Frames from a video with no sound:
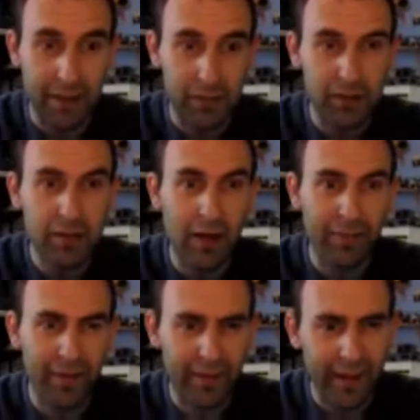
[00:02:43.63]
There was
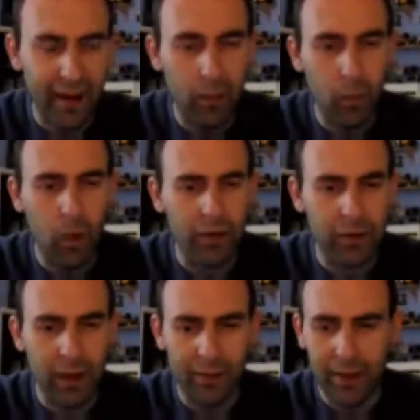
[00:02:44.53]
nothing there
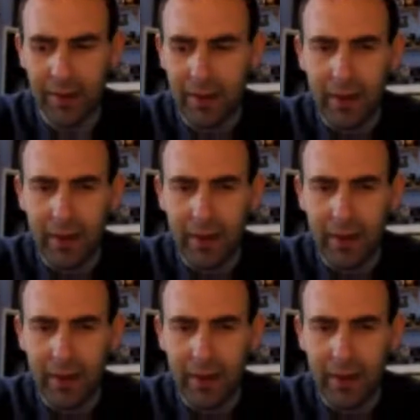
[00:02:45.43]
whatsoever.